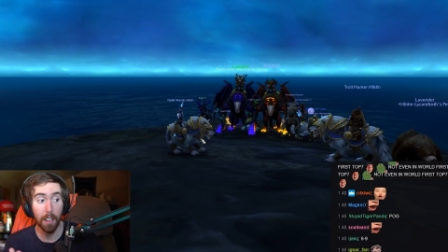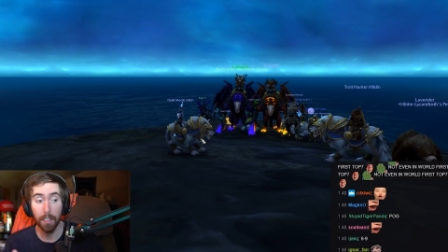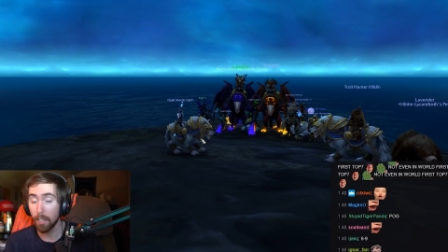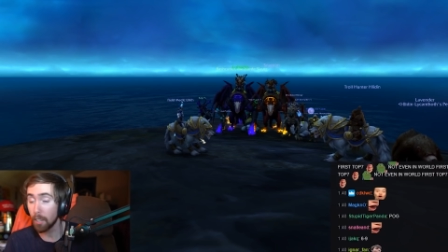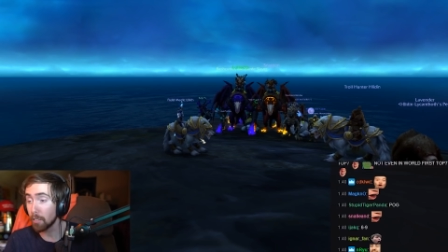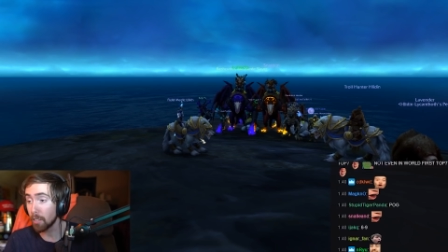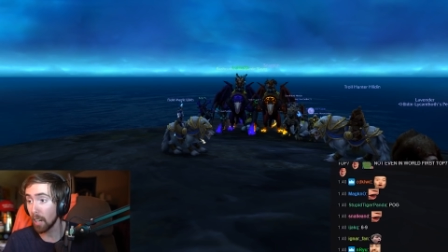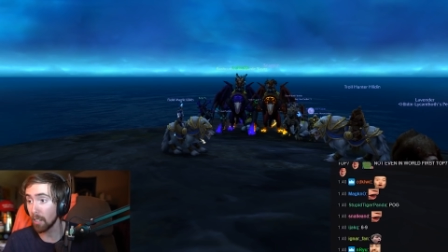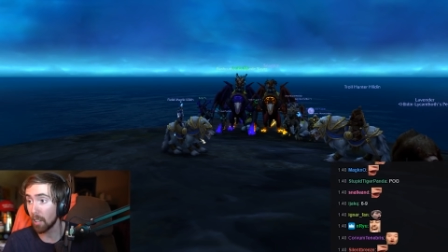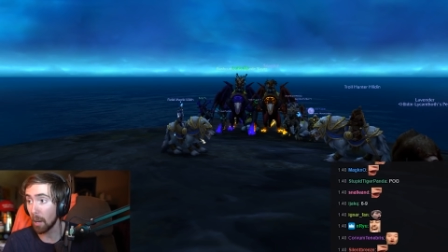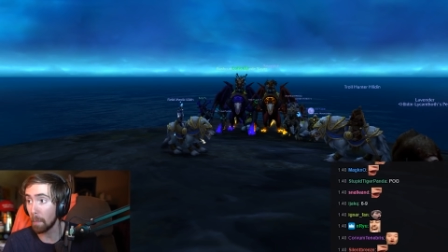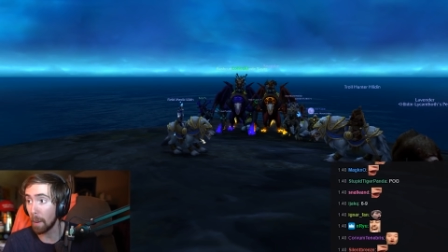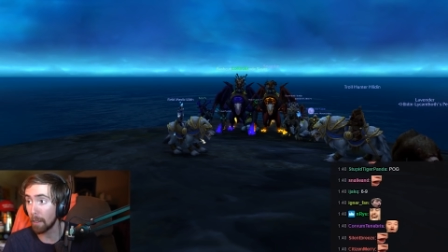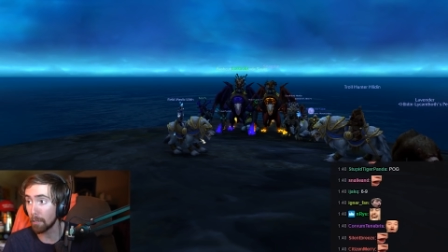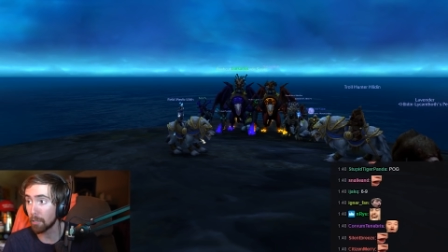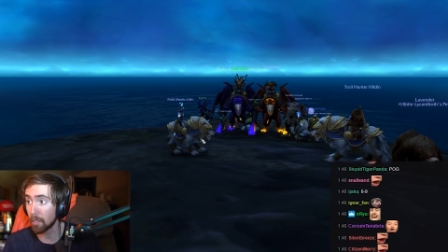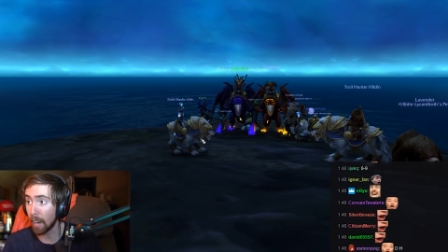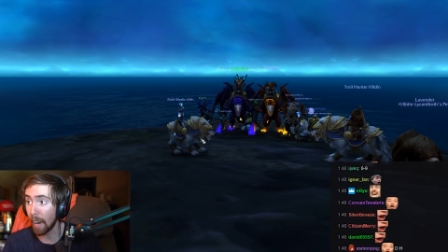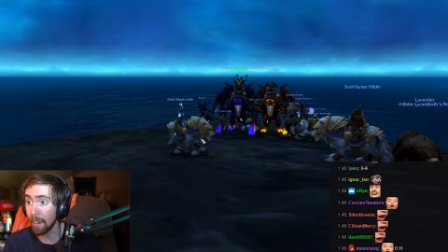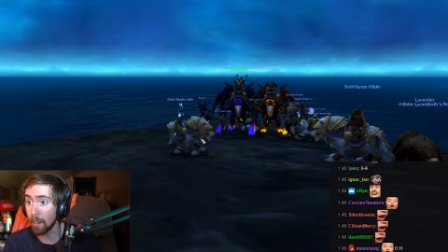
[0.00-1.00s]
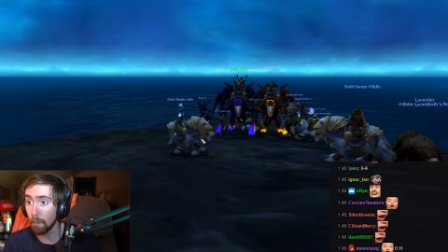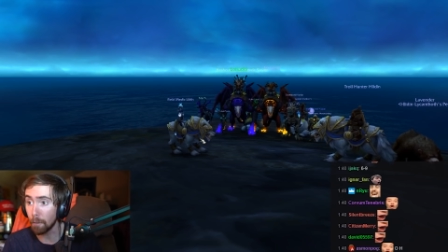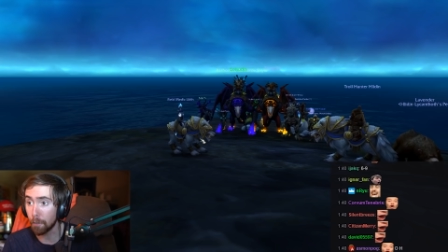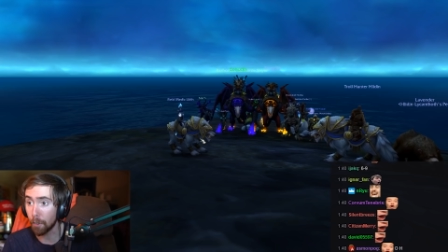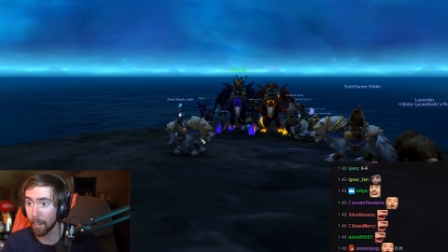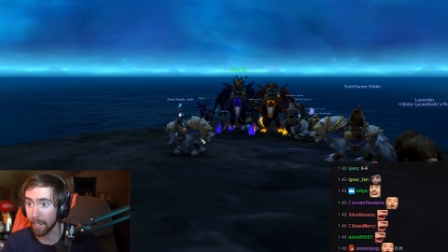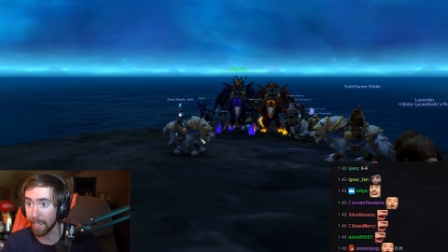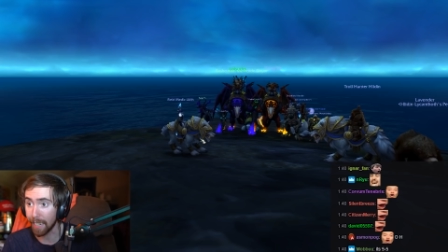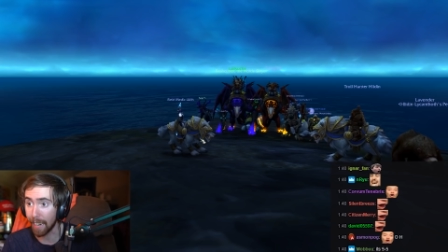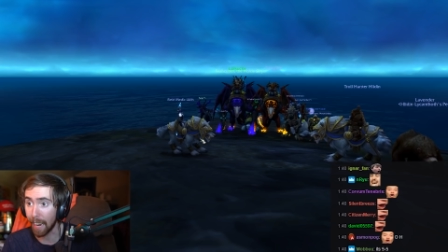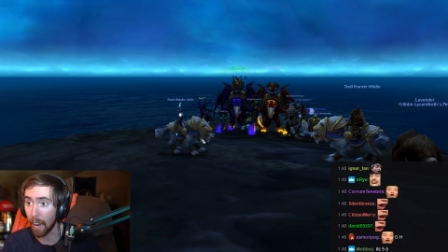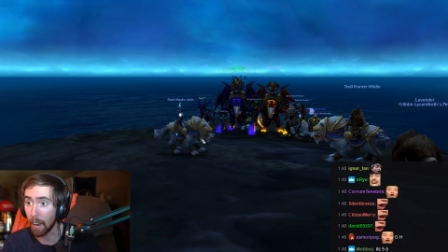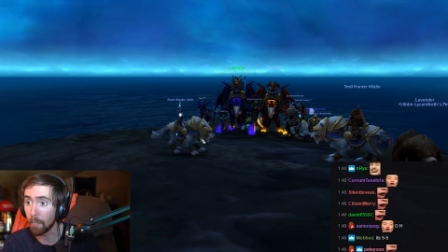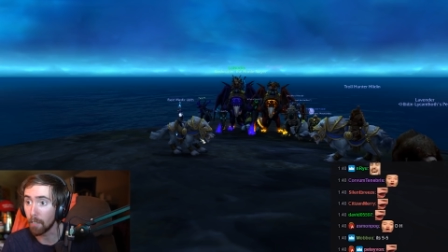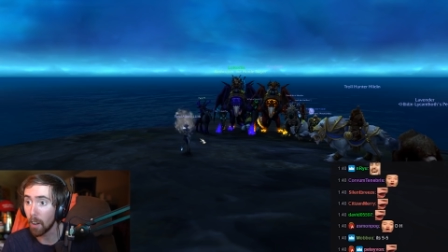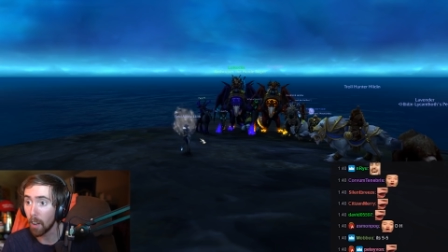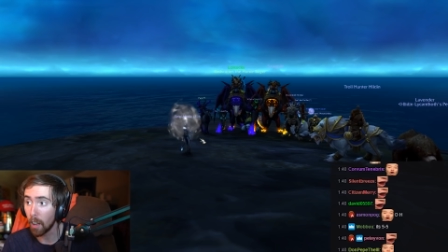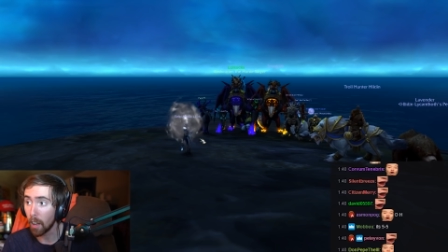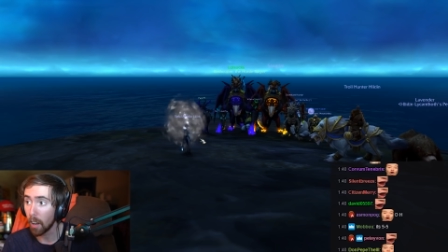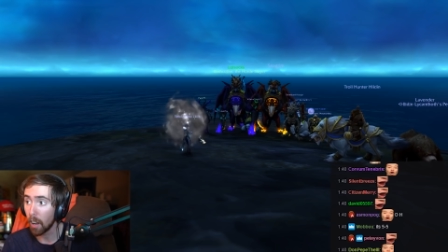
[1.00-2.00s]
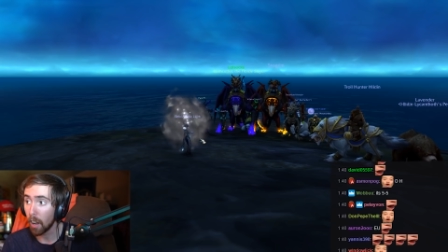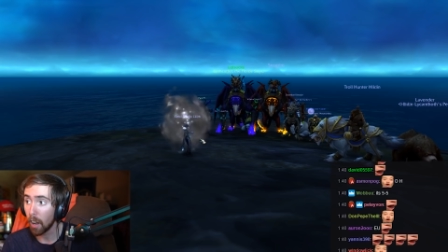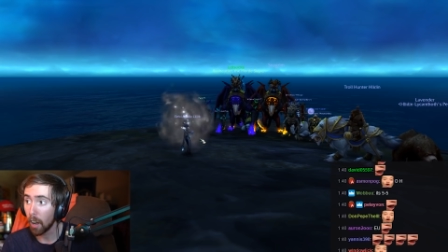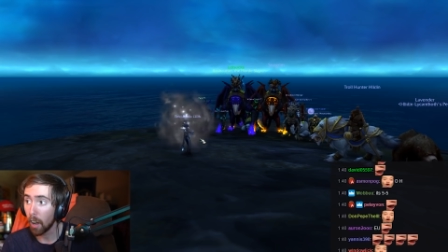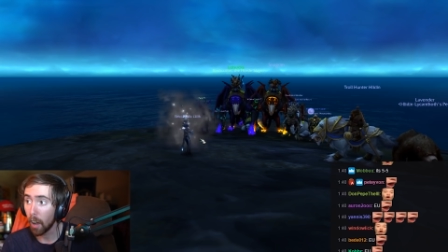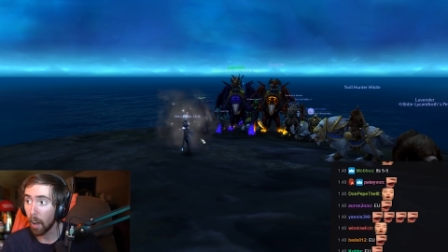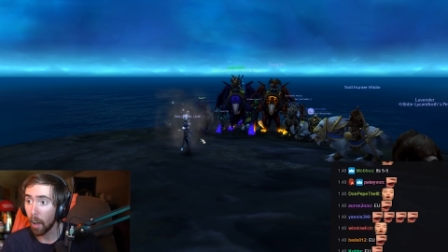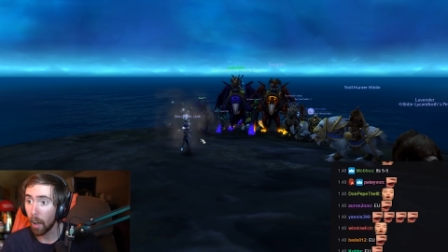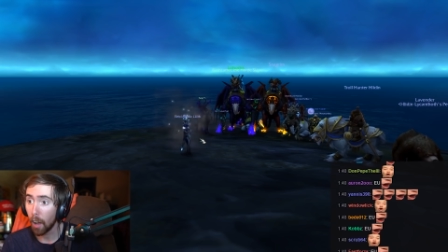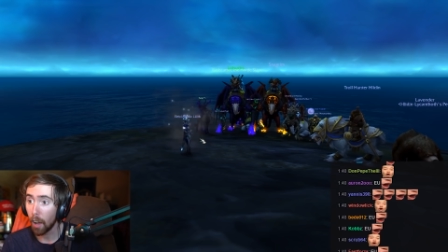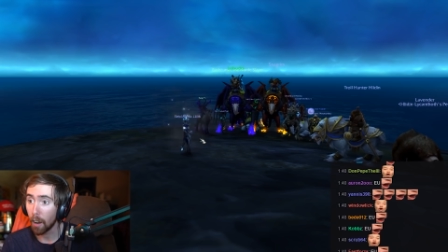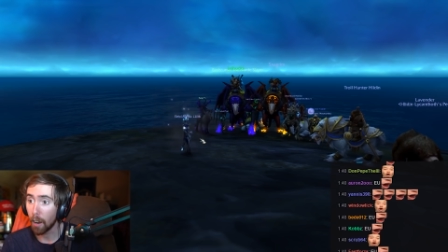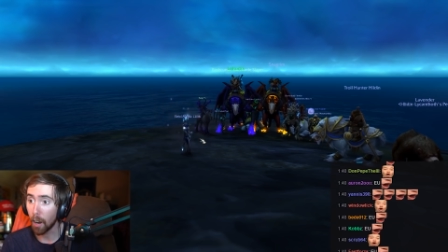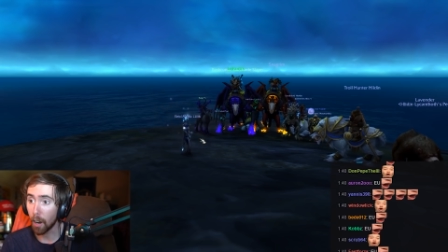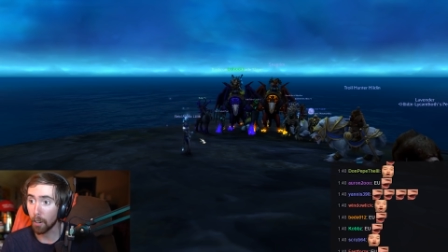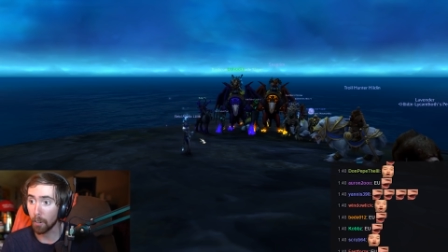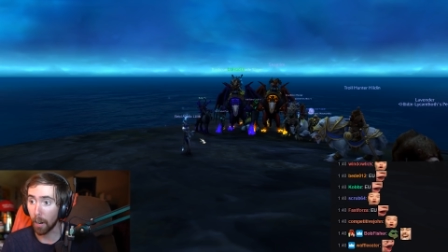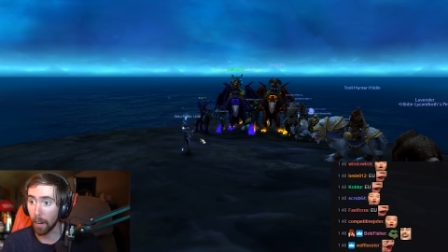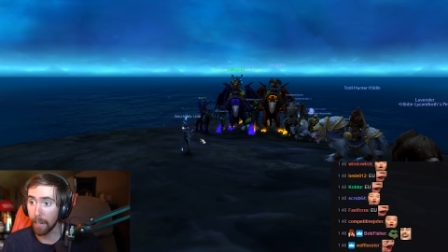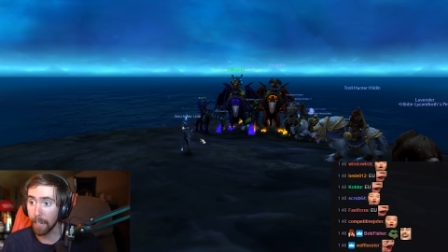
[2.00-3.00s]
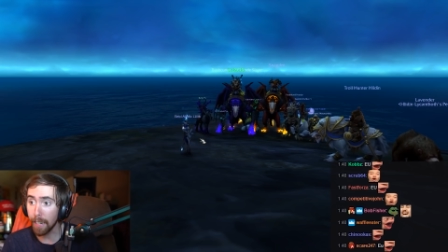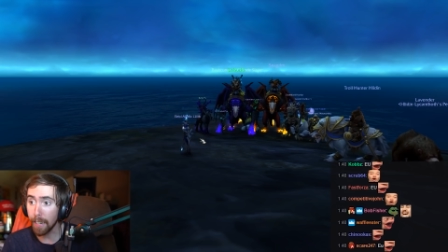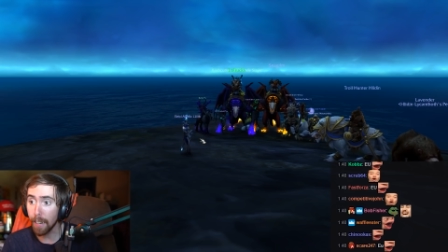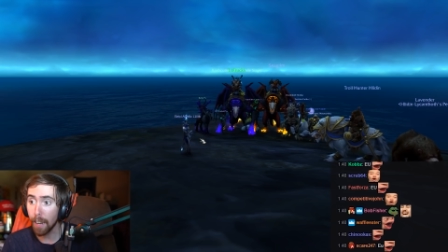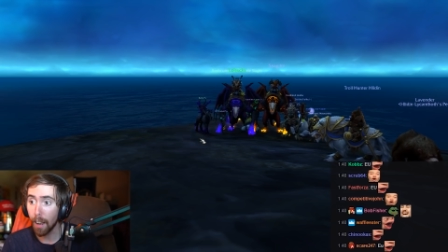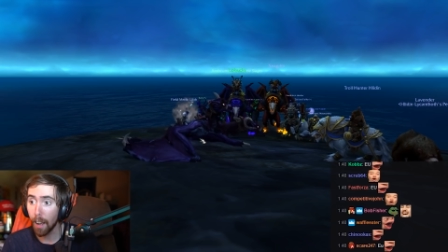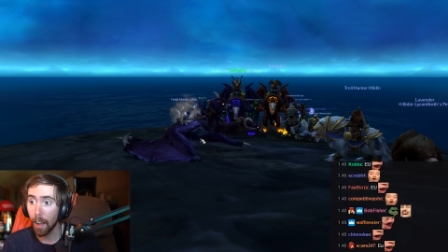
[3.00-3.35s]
These guys have mounts that I don't fucking have. Alrighty?